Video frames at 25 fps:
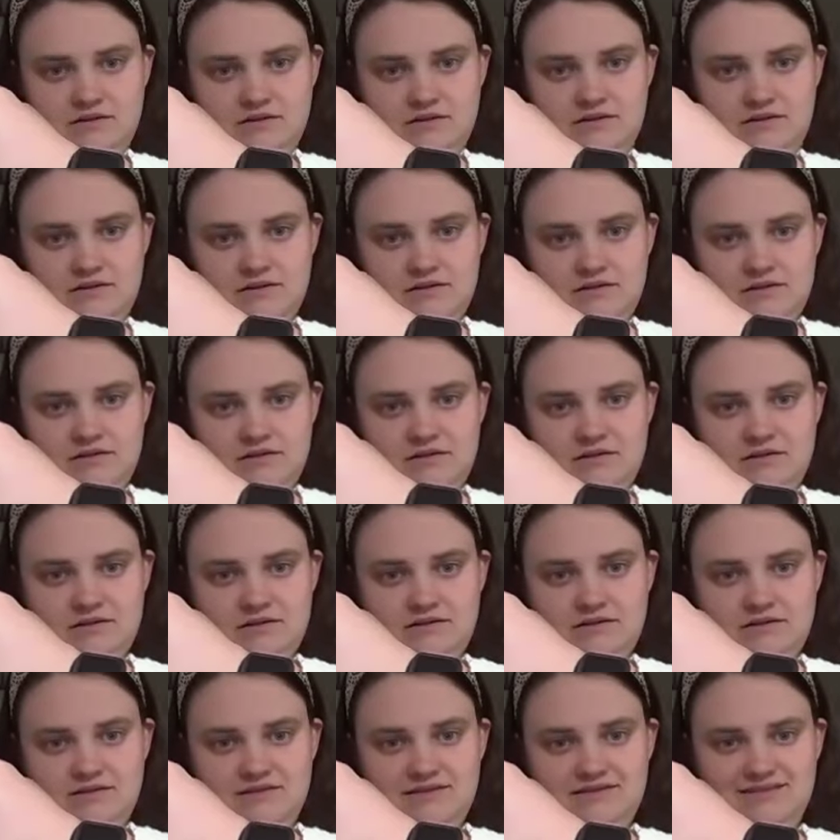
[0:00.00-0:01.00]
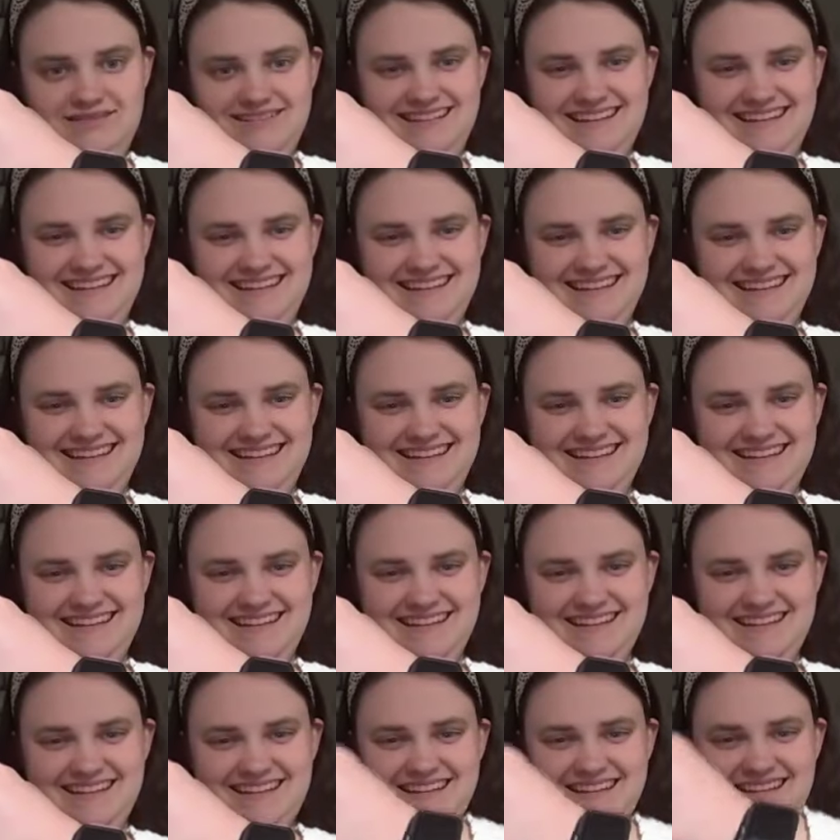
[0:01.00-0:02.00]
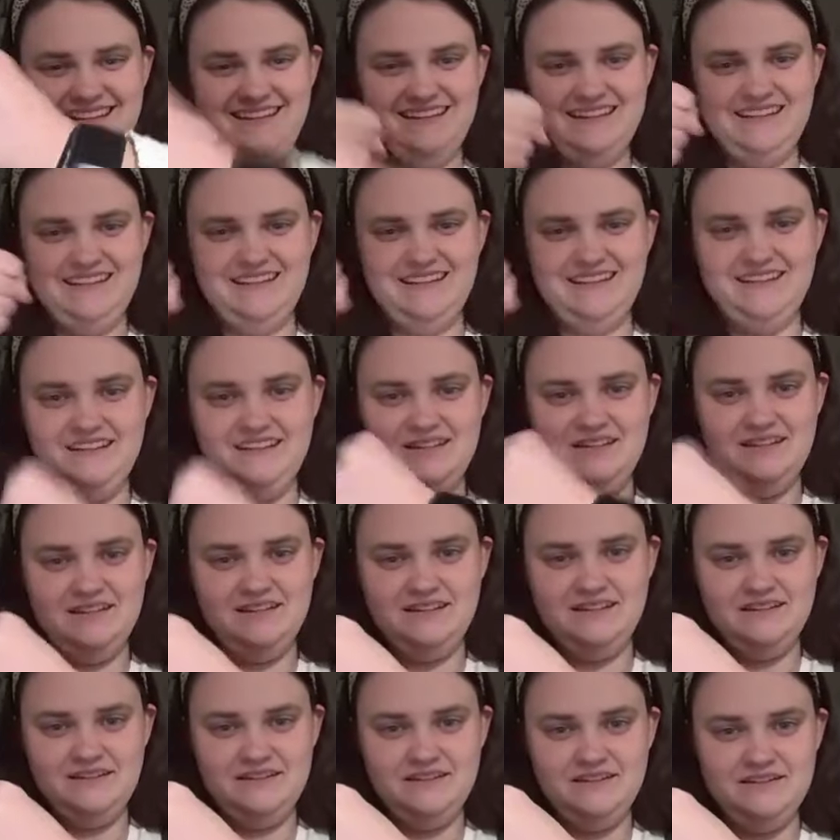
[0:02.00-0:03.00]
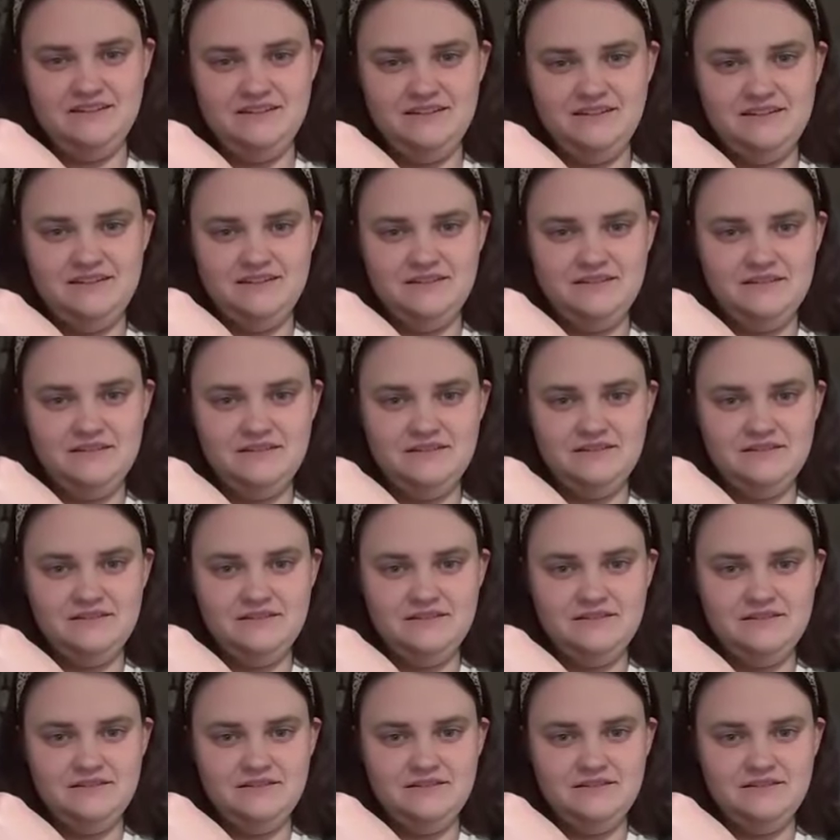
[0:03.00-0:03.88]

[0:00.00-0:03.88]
(silence)